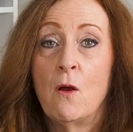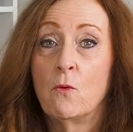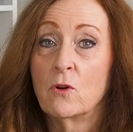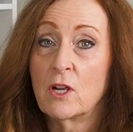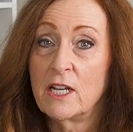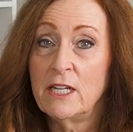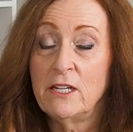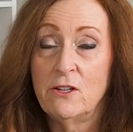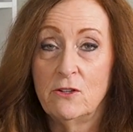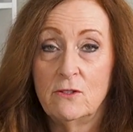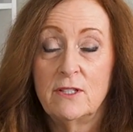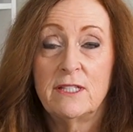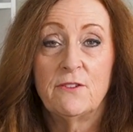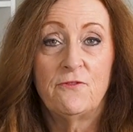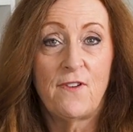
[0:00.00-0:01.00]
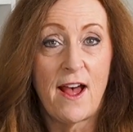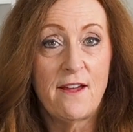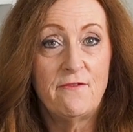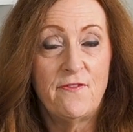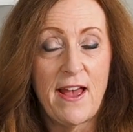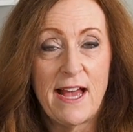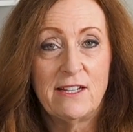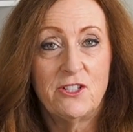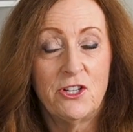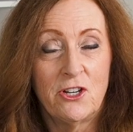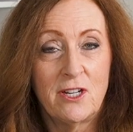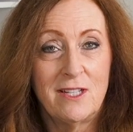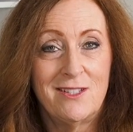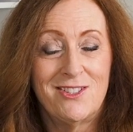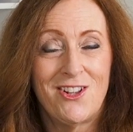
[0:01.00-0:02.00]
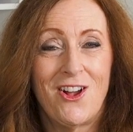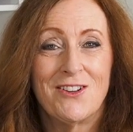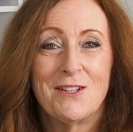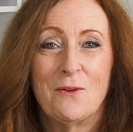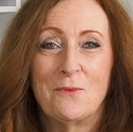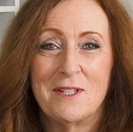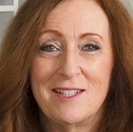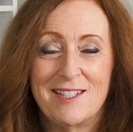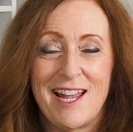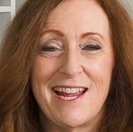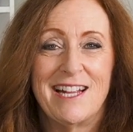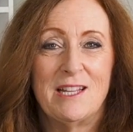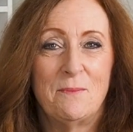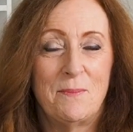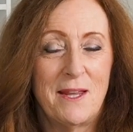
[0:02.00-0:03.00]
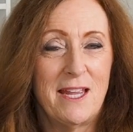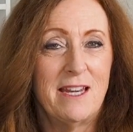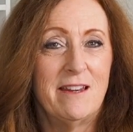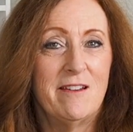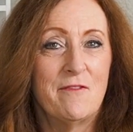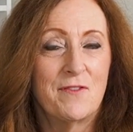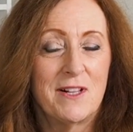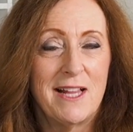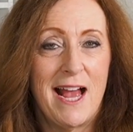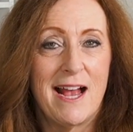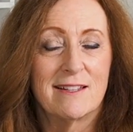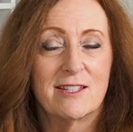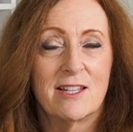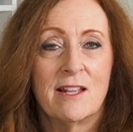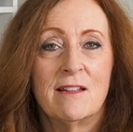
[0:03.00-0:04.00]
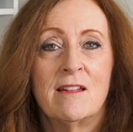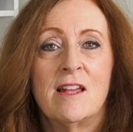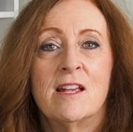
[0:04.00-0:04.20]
We're going to use the Five Fat Turkey song that we sang at the beginning of class.